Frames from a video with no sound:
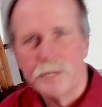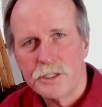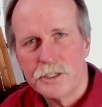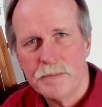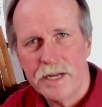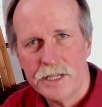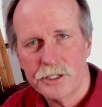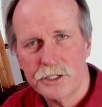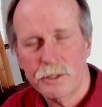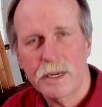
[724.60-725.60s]
Schmidt
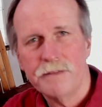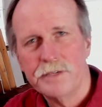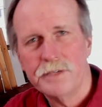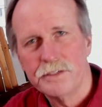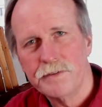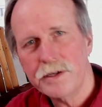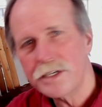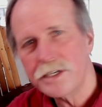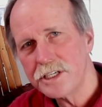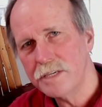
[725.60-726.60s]
astrograph is very
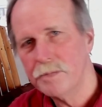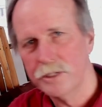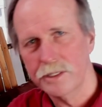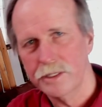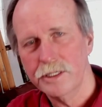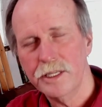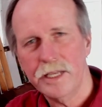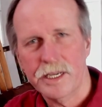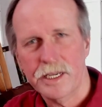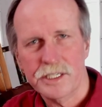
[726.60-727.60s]
similar to the
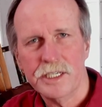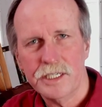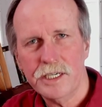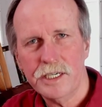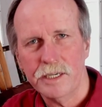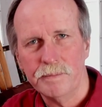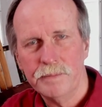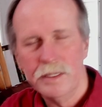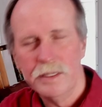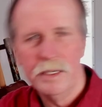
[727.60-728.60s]
SCT.
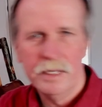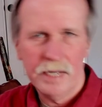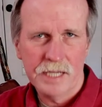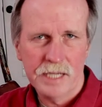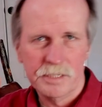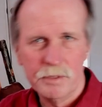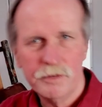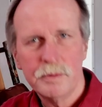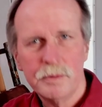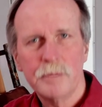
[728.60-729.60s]
It has a
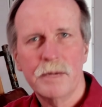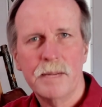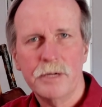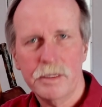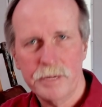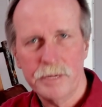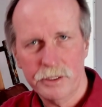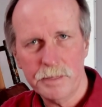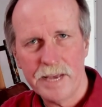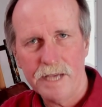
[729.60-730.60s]
movable primary mirror in the
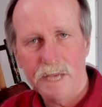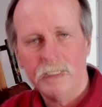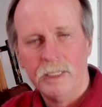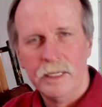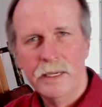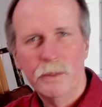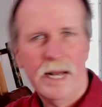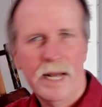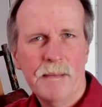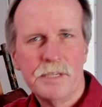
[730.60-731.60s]
back. And what
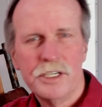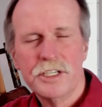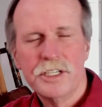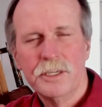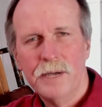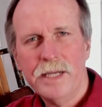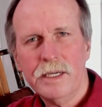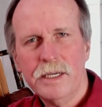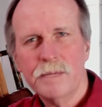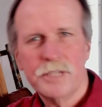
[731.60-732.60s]
happens is the light
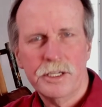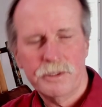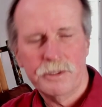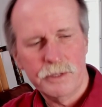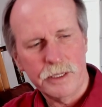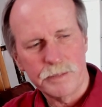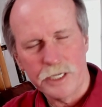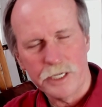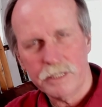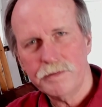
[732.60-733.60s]
comes in through the
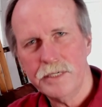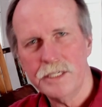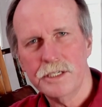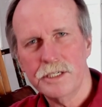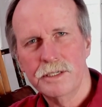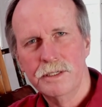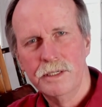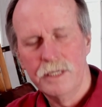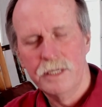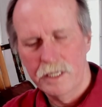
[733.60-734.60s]
objective lens.
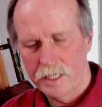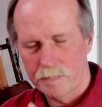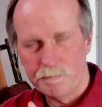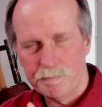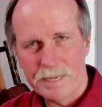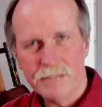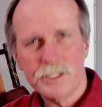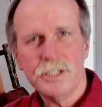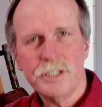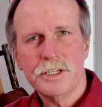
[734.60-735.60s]
It
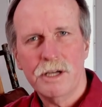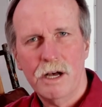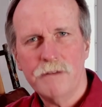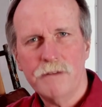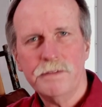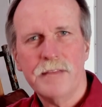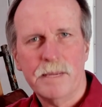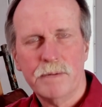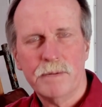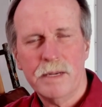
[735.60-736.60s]
bounces off of that
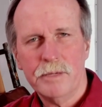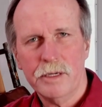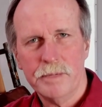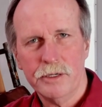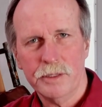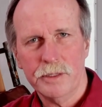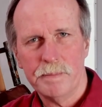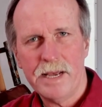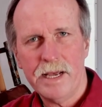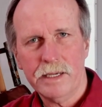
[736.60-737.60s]
primary mirror in the
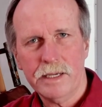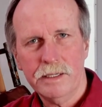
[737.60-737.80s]
back.